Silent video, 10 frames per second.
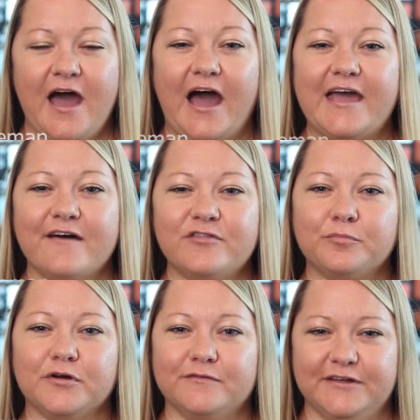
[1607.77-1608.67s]
I have the
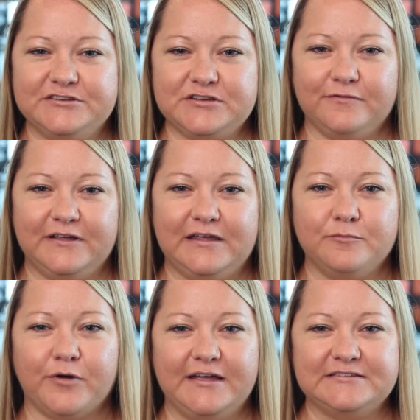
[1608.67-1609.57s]
privilege of leading
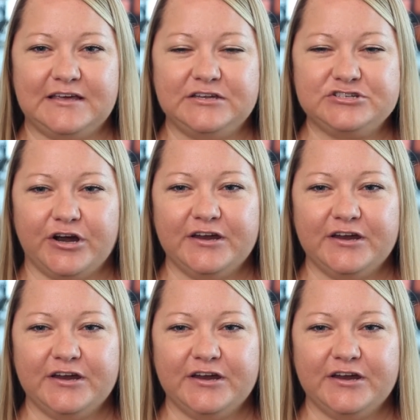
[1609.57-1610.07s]
Brighton's HR